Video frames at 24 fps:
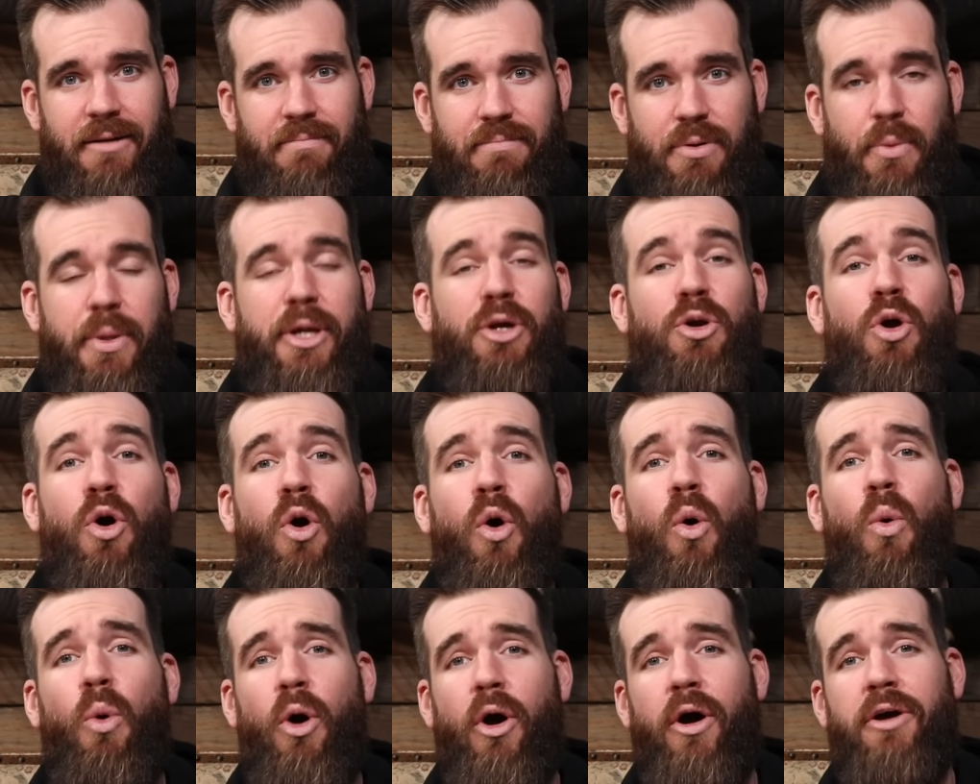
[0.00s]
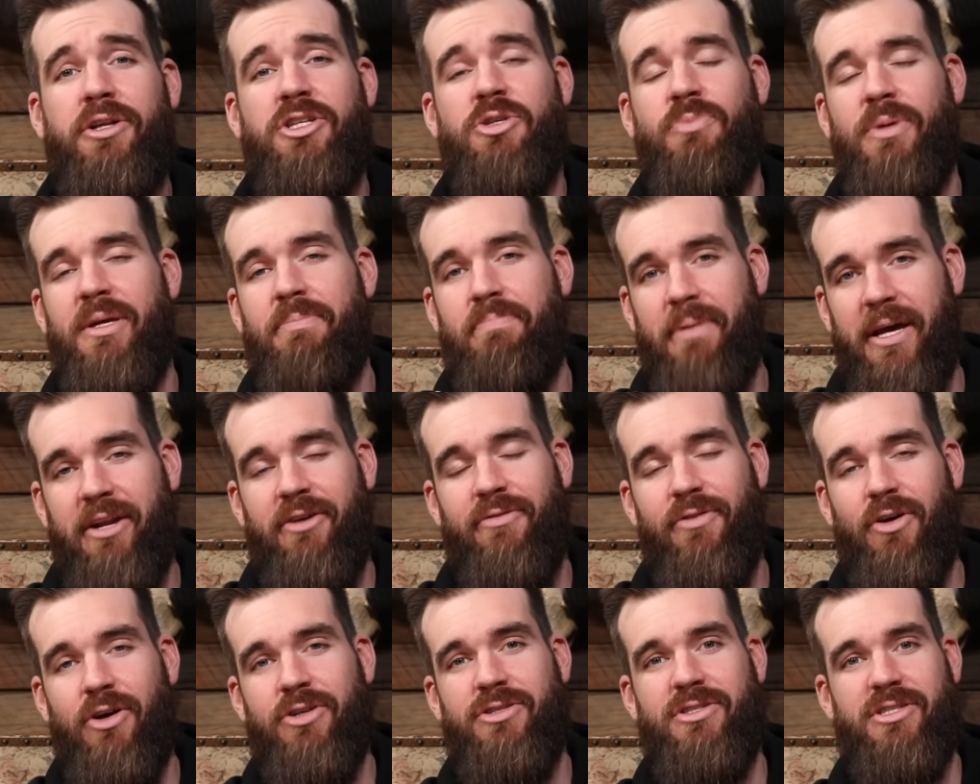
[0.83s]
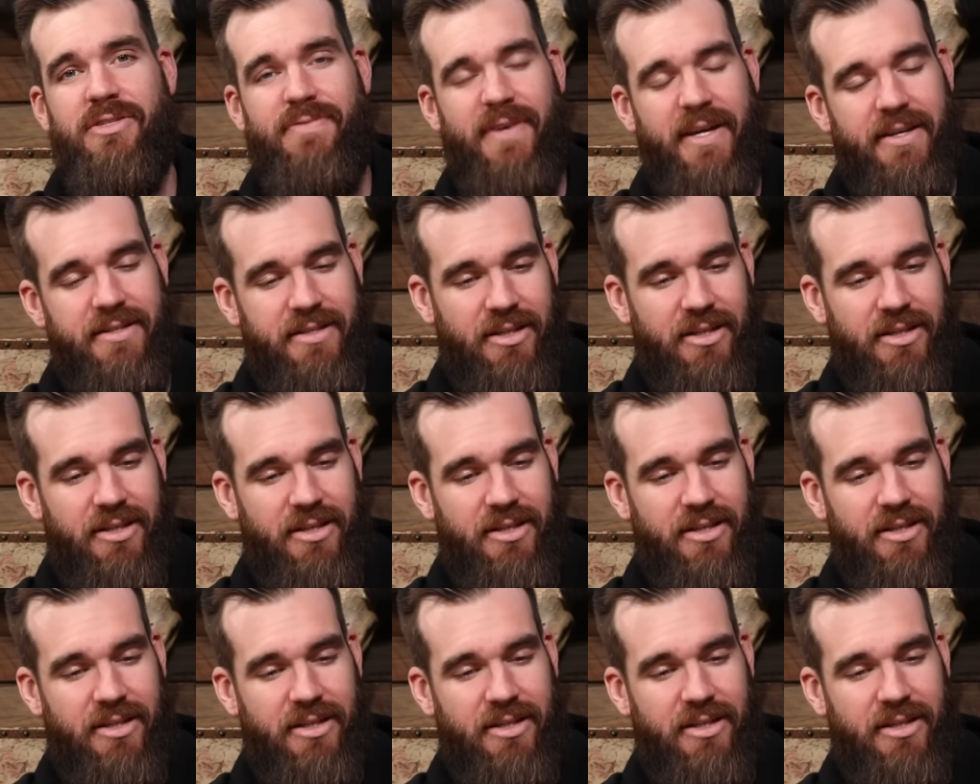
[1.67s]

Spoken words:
But we can all work to be better versions of